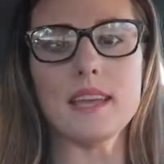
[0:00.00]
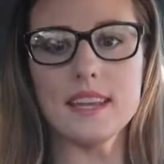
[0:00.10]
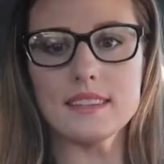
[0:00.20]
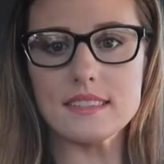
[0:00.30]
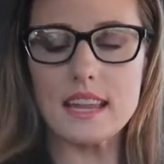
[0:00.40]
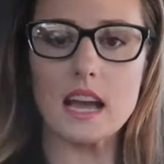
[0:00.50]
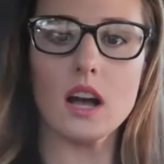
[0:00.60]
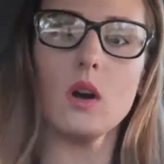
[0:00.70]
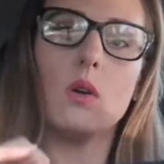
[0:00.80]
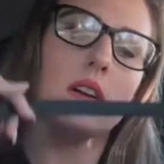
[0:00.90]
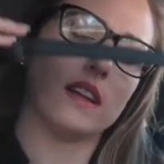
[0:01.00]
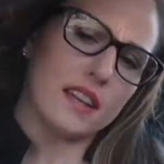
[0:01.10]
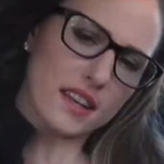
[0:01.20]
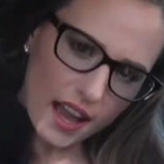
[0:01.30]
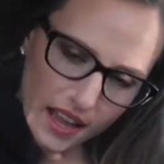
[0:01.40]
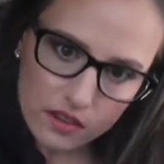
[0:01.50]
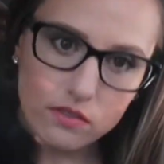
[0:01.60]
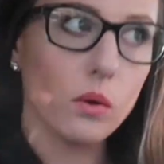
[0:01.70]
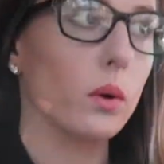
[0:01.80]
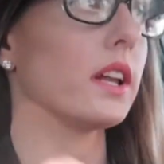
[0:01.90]
It is now
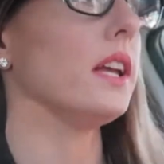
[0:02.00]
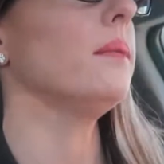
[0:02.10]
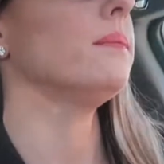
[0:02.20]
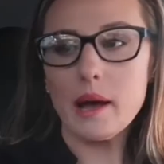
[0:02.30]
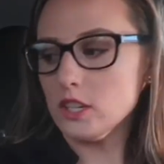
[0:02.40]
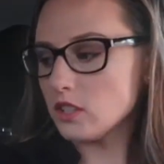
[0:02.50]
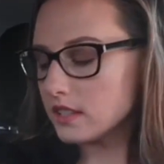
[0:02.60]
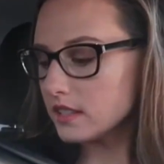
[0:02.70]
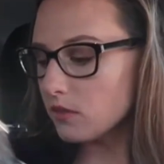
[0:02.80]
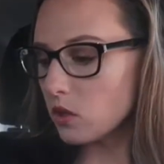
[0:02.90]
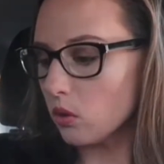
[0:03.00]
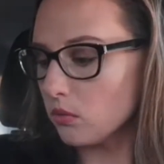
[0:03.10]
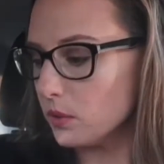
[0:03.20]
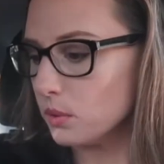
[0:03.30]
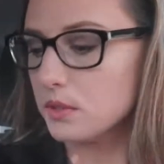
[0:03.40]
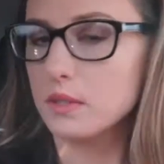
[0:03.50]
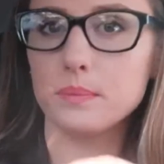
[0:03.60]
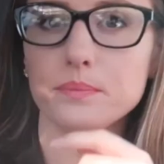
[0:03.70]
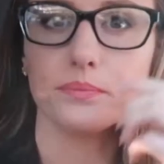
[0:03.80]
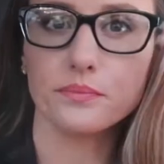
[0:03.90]
9.40. I just left Whole Foods
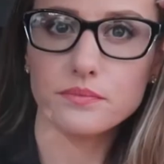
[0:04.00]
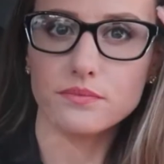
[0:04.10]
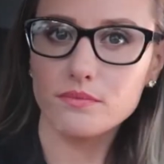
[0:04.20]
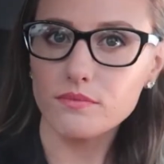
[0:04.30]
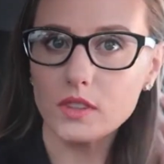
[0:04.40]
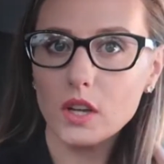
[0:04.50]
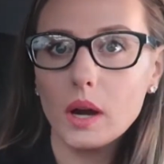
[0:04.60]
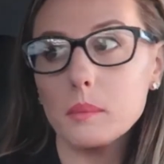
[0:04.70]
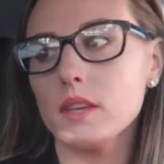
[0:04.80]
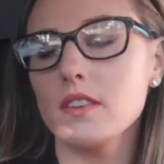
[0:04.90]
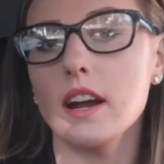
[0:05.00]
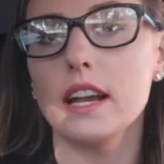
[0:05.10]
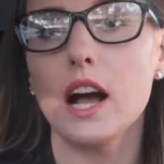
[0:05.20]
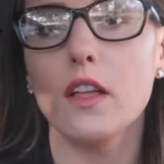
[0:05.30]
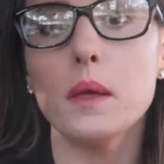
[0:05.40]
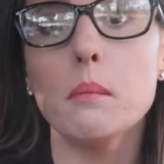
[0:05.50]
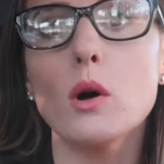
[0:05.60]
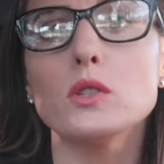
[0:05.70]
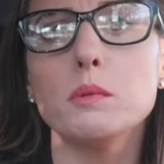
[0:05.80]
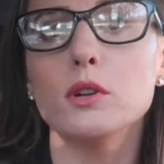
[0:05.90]
or I'm leaving right now. The
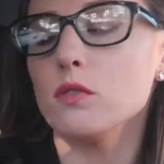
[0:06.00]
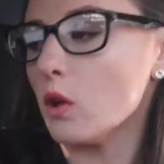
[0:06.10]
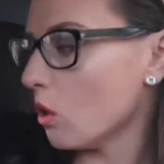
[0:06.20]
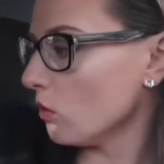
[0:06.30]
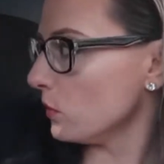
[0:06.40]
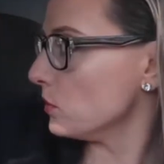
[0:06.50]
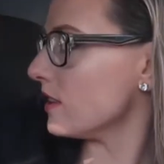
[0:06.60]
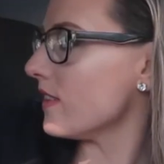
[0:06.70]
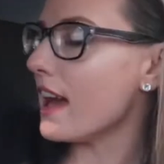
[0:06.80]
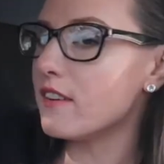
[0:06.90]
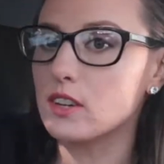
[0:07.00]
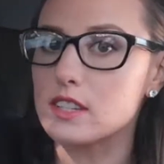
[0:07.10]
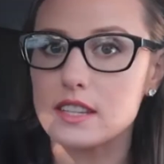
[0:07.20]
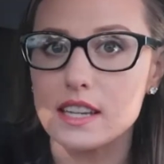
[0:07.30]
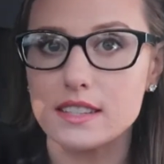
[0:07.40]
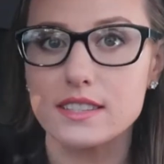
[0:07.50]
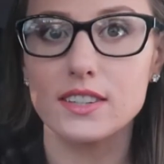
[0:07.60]
most beautiful Whole Foods I've ever seen,